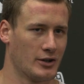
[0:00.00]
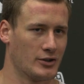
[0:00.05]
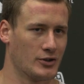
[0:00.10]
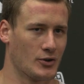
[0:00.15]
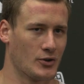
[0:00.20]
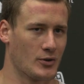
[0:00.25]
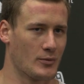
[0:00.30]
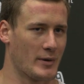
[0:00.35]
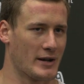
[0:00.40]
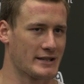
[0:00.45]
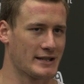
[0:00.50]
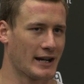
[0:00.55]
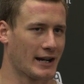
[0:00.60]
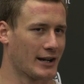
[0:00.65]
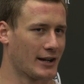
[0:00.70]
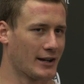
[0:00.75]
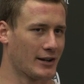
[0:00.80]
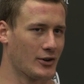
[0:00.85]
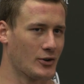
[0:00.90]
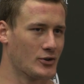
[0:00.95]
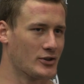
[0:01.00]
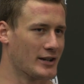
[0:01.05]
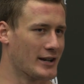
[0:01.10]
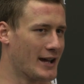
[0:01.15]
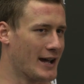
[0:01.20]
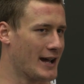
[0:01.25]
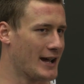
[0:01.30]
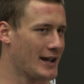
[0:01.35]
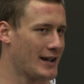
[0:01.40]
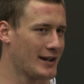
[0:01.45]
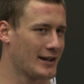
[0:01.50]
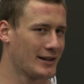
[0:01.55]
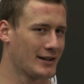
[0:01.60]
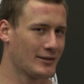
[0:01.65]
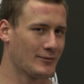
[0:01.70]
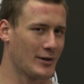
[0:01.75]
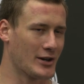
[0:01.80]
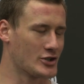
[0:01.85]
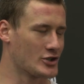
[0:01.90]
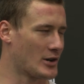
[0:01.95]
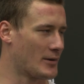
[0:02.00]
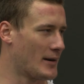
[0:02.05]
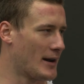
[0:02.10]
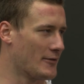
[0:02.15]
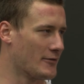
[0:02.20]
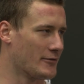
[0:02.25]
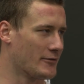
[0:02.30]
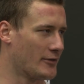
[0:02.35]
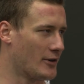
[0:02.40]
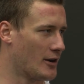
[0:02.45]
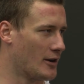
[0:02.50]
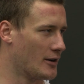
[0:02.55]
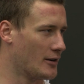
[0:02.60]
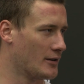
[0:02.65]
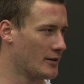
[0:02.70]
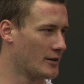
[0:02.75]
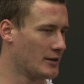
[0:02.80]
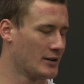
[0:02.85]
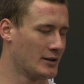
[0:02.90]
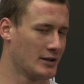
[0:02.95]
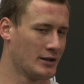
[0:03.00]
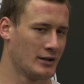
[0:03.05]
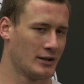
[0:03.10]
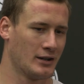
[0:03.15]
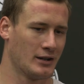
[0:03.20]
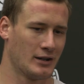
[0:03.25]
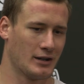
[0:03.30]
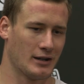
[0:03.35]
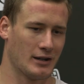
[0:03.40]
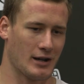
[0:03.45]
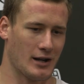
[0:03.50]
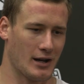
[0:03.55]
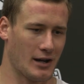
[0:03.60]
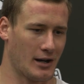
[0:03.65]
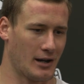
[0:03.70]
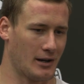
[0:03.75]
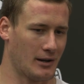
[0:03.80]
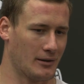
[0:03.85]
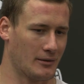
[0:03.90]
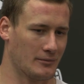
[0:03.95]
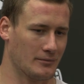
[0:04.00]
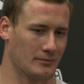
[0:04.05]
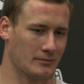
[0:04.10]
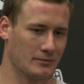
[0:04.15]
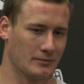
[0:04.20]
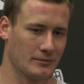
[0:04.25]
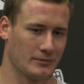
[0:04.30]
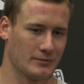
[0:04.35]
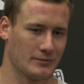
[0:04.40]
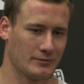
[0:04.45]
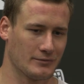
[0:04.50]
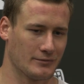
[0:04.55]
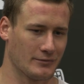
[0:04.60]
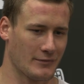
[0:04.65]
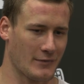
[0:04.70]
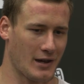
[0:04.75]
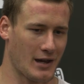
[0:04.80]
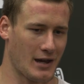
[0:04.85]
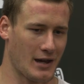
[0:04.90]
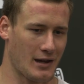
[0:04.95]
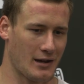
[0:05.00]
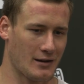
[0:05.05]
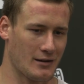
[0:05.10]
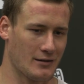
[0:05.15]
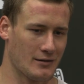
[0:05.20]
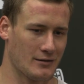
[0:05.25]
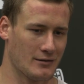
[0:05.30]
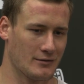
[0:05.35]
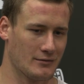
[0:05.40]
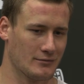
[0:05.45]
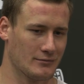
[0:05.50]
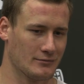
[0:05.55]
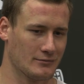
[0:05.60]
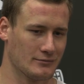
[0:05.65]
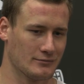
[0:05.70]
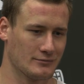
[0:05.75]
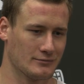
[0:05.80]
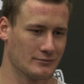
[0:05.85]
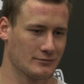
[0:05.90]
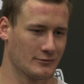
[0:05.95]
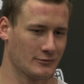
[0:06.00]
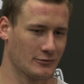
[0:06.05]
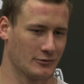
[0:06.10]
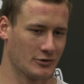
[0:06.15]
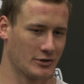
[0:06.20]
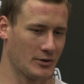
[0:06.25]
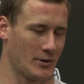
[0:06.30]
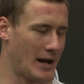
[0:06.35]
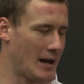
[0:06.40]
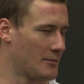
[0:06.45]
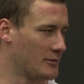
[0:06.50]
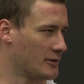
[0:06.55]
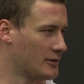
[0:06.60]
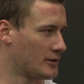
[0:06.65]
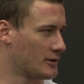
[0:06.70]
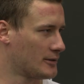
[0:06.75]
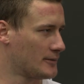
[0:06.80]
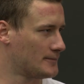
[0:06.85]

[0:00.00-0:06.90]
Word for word: doing the best I can do today. Make sure I'm having fun um, and see what happens.